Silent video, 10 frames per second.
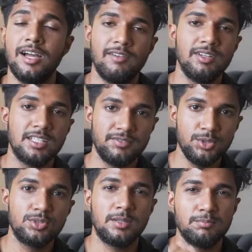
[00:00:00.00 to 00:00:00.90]
I will give
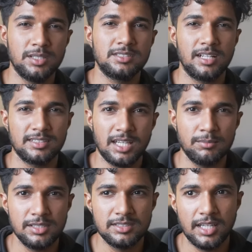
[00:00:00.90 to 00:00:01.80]
you some personal
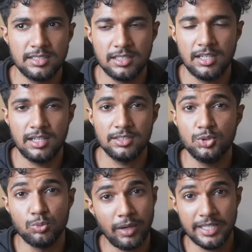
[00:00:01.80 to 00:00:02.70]
examples that
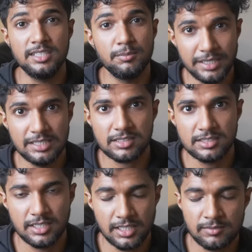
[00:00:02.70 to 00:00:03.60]
you might be
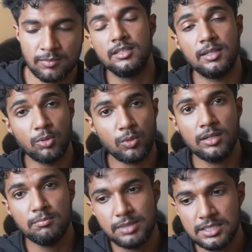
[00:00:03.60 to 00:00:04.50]
interested in. Number
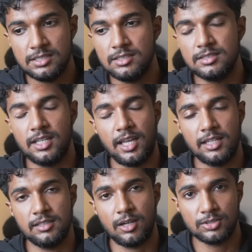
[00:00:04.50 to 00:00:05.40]
one, business
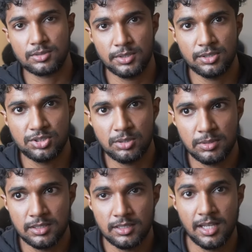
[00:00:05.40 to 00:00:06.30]
and entrepreneurship,
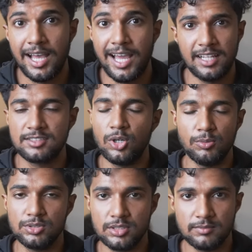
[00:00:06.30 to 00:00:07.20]
Alex
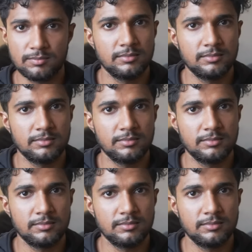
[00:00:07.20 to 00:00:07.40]
Hormozi.